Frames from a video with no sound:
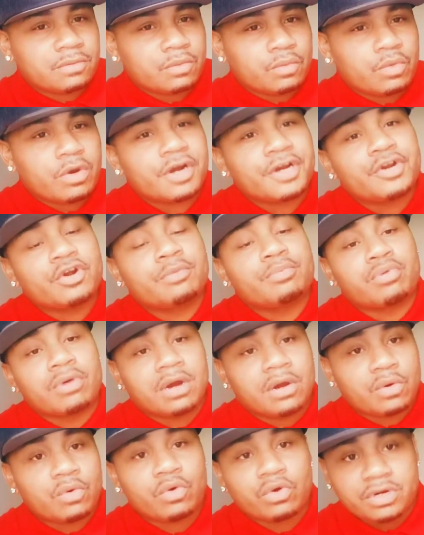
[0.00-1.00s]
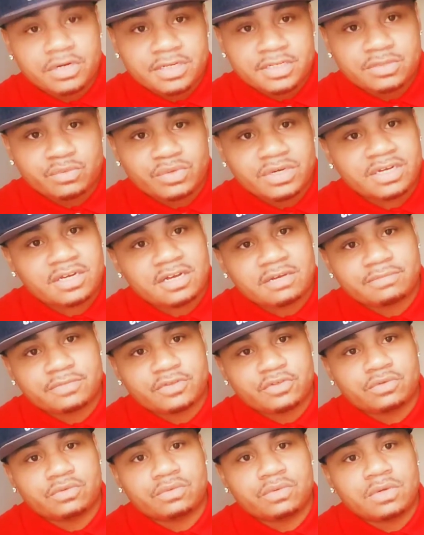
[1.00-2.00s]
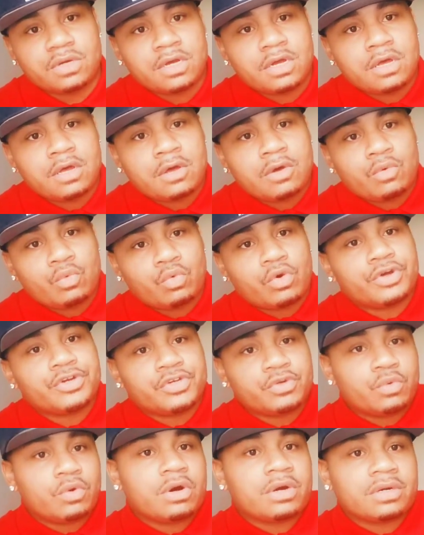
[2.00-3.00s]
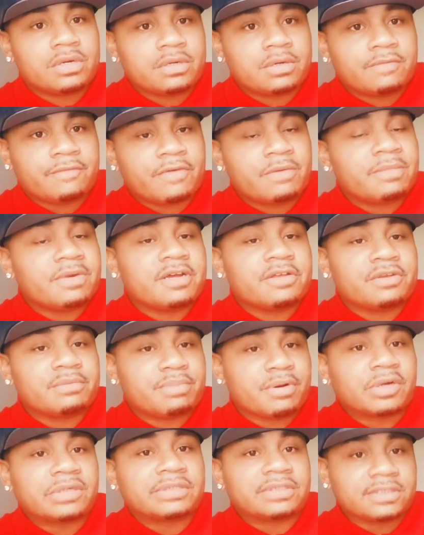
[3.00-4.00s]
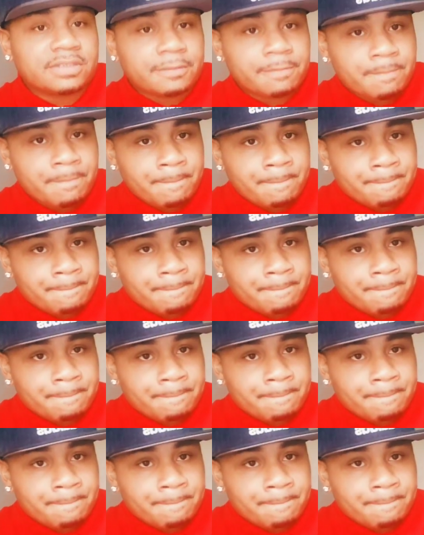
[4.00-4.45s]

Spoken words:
What are your priorities when it comes to what you want from another person?